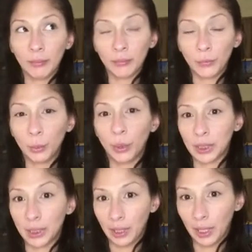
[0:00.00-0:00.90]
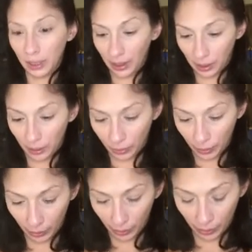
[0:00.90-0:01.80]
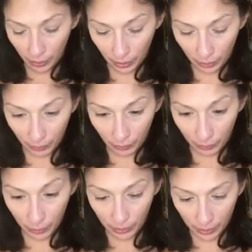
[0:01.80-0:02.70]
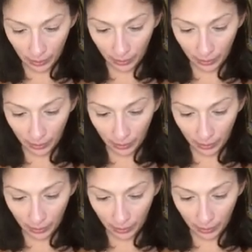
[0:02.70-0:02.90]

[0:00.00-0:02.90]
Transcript: question at hand in regards to love.